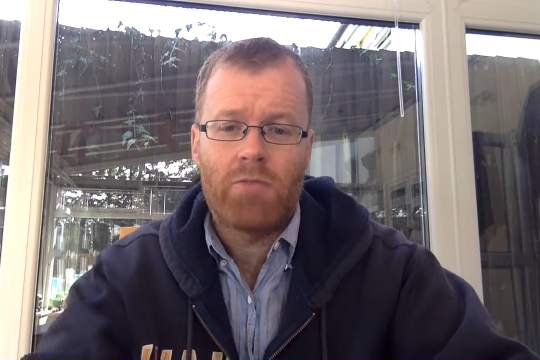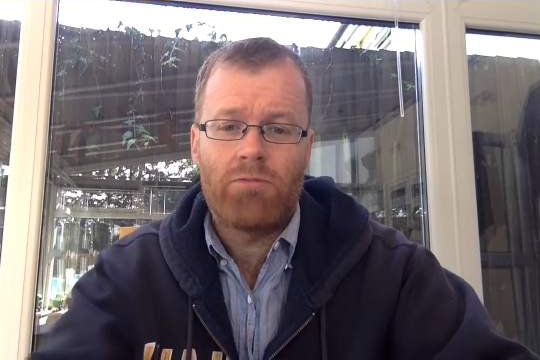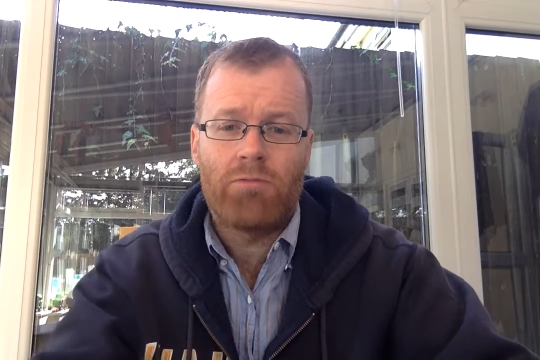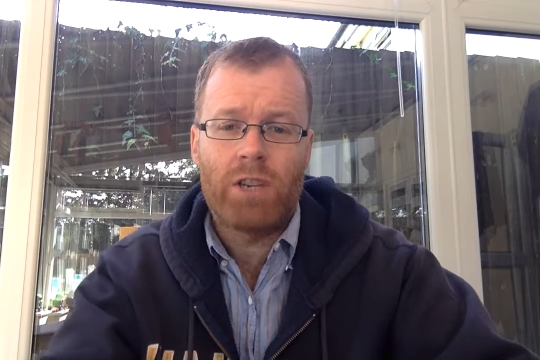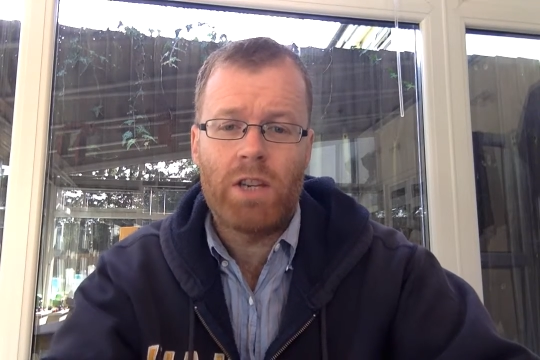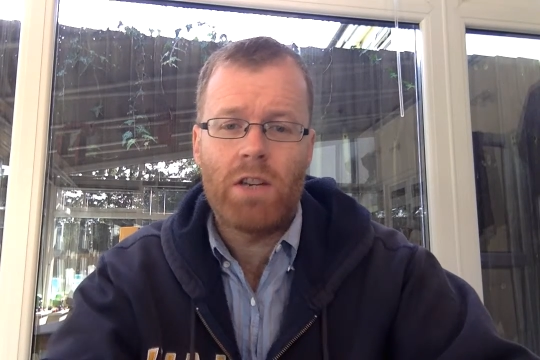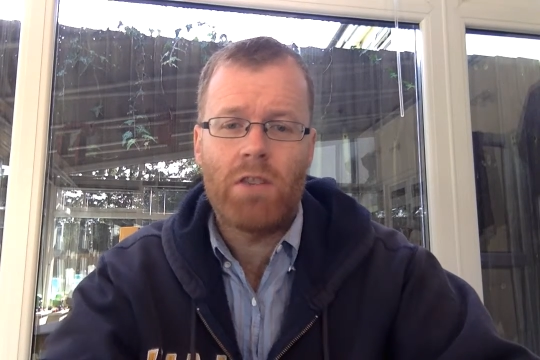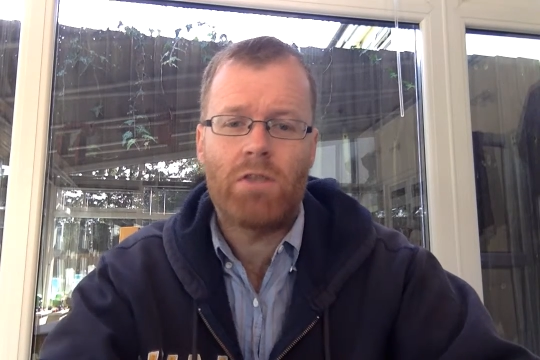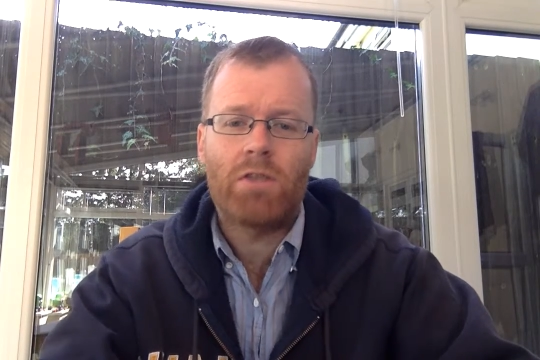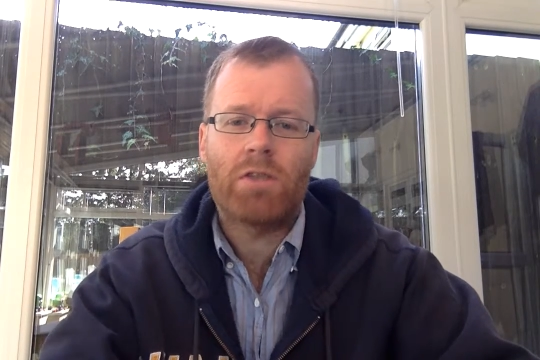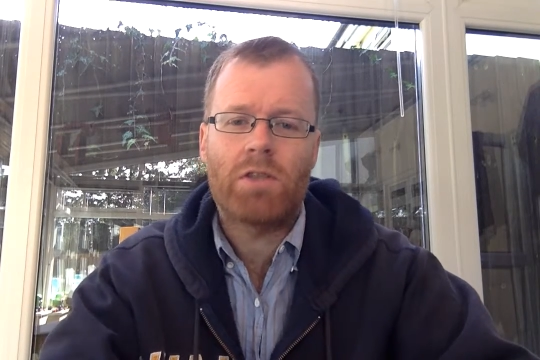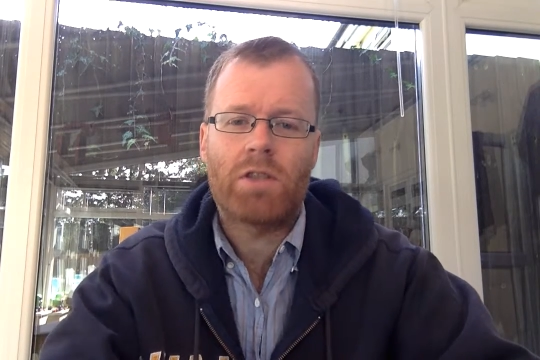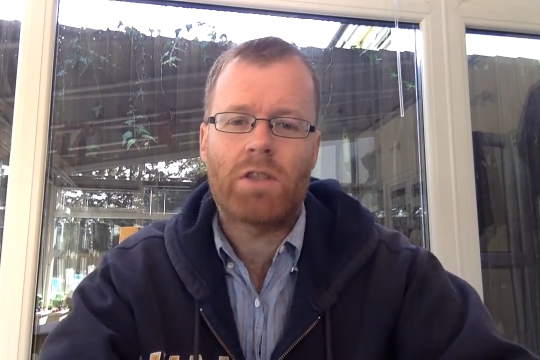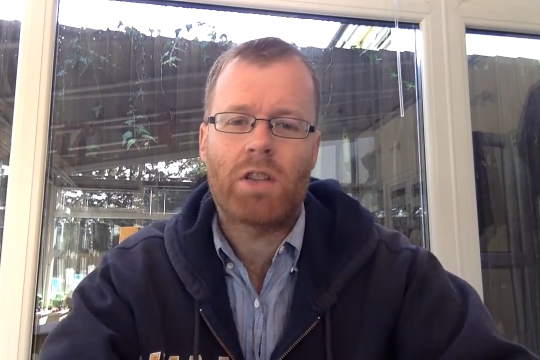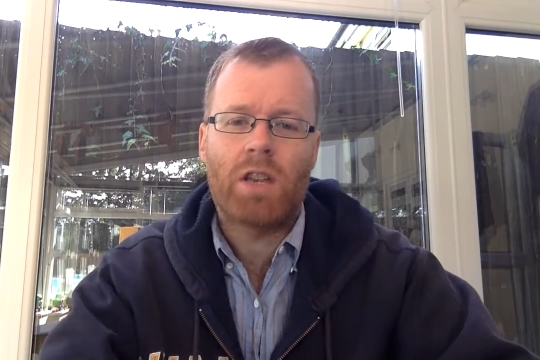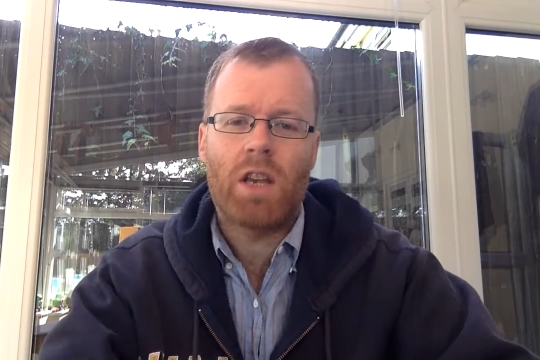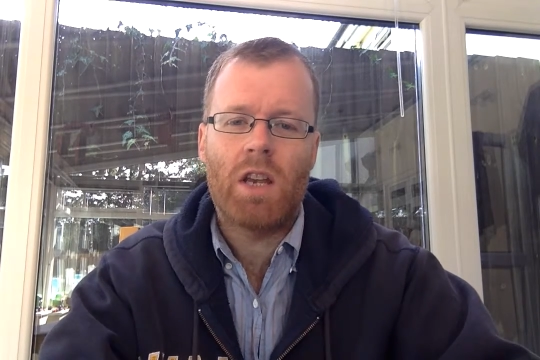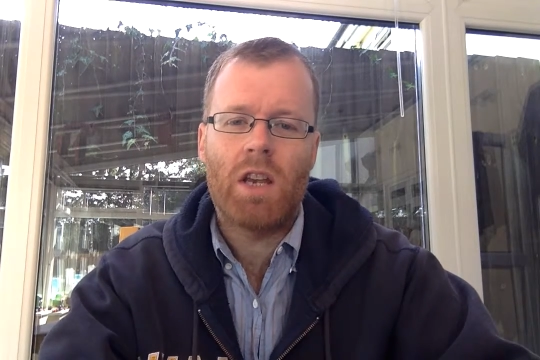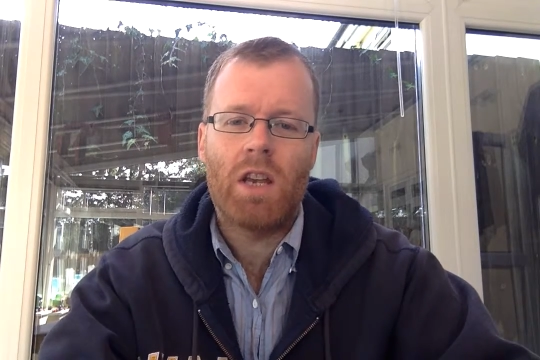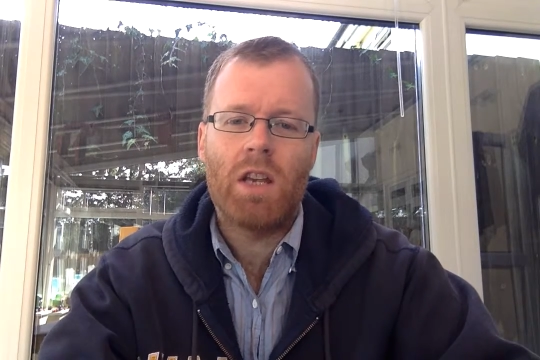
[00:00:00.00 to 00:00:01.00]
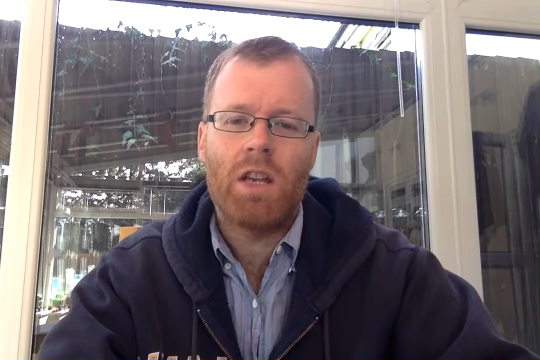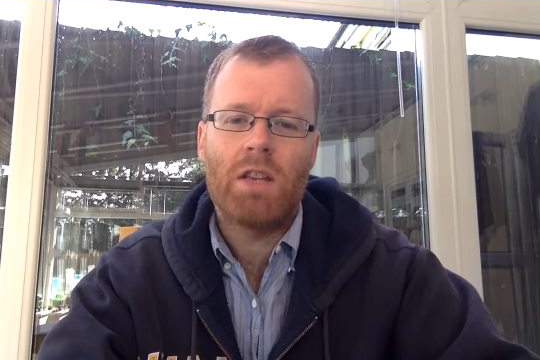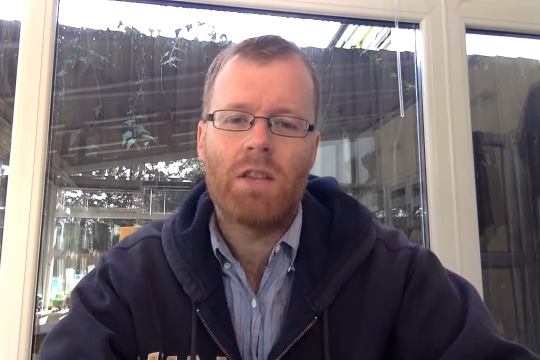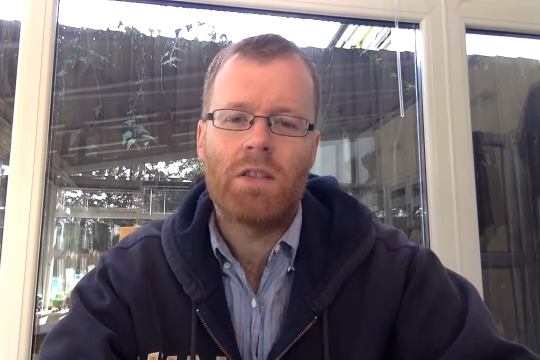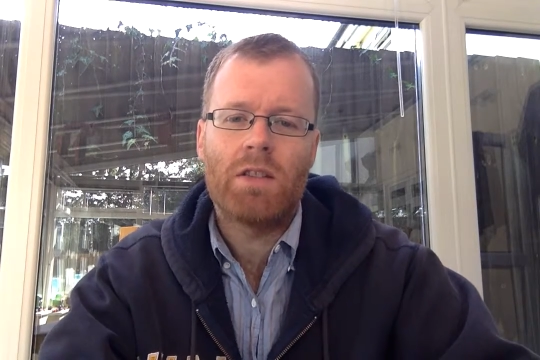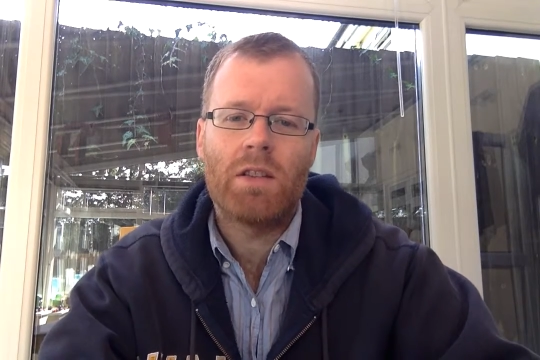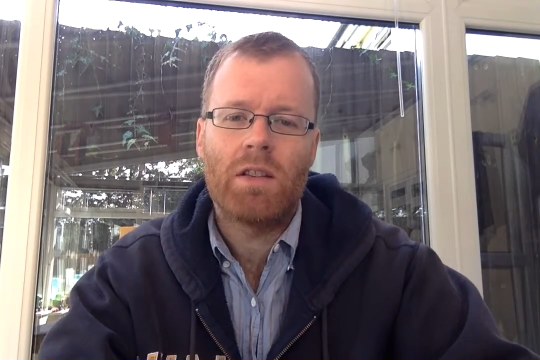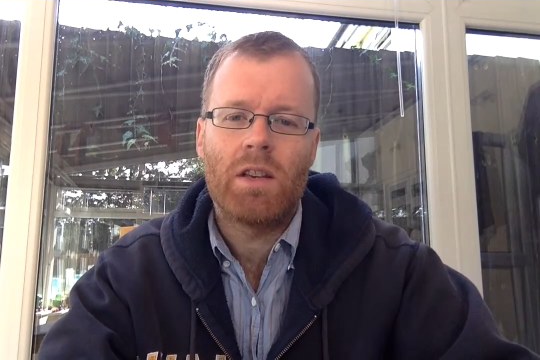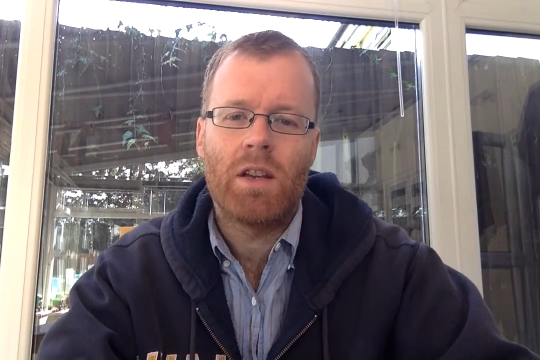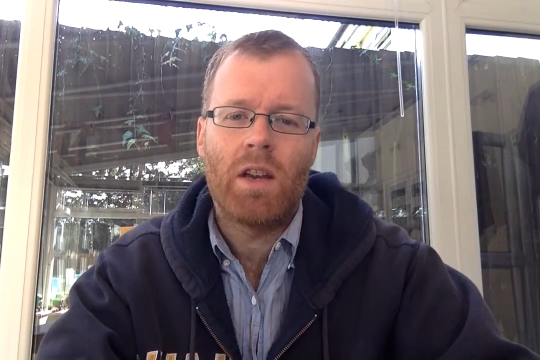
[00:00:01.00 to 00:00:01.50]
redox
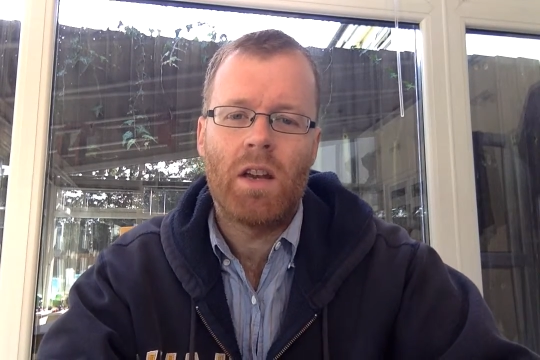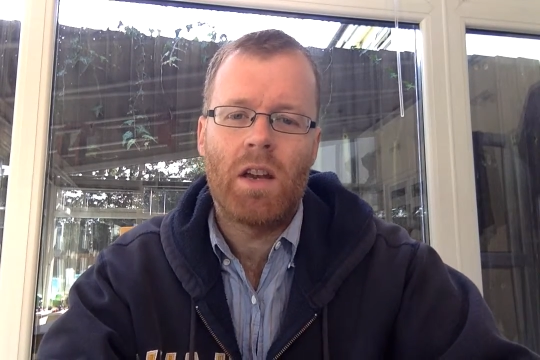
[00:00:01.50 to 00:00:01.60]
is